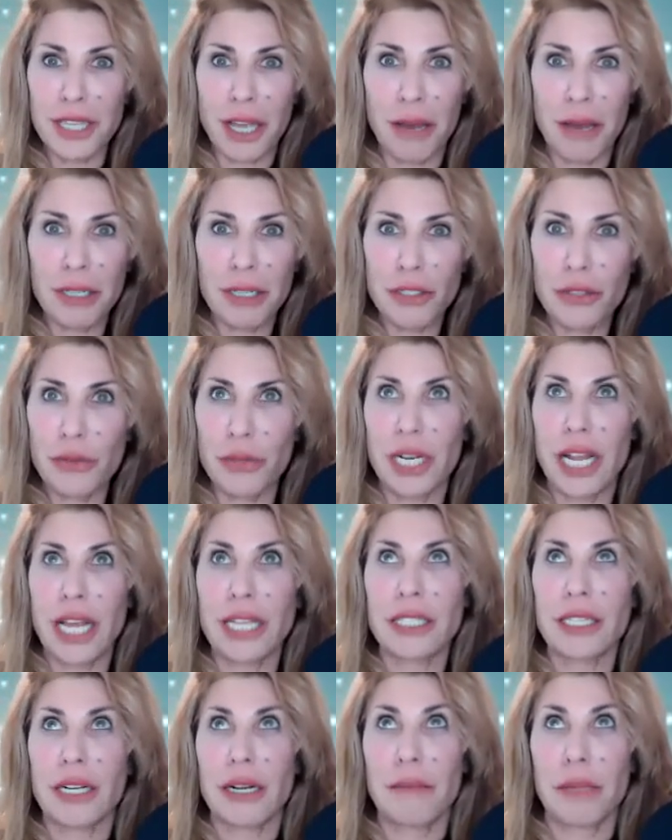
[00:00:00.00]
coming to an
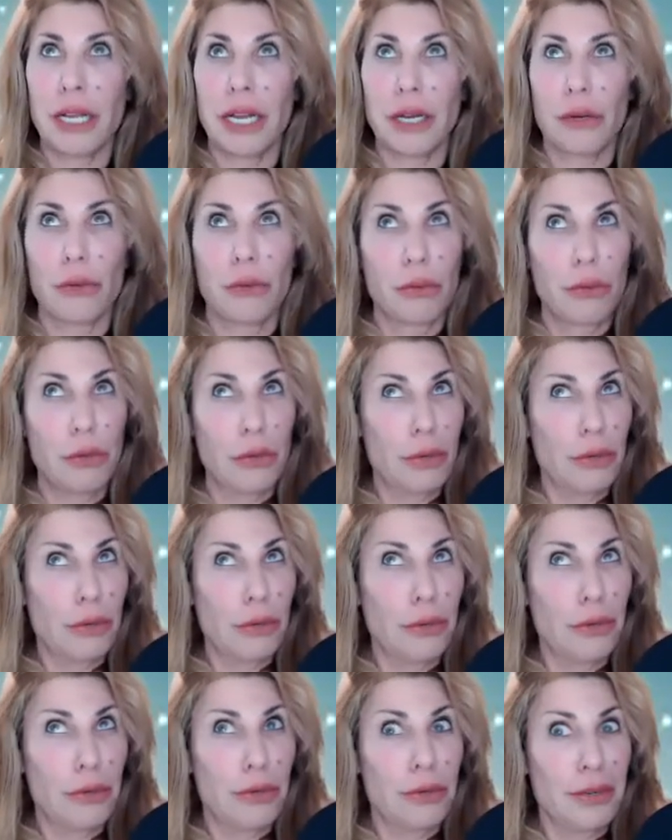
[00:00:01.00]
end, and I'm like,
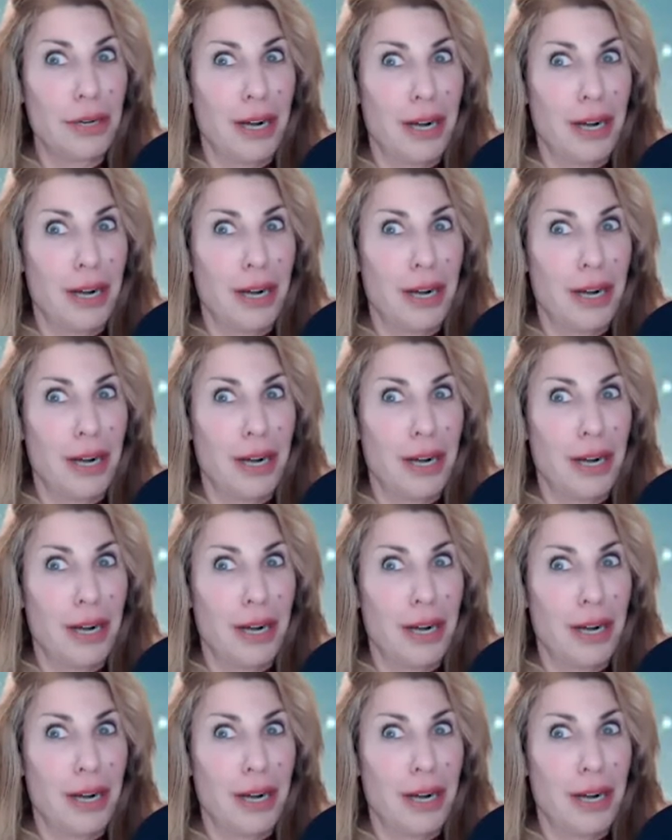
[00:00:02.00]
woo,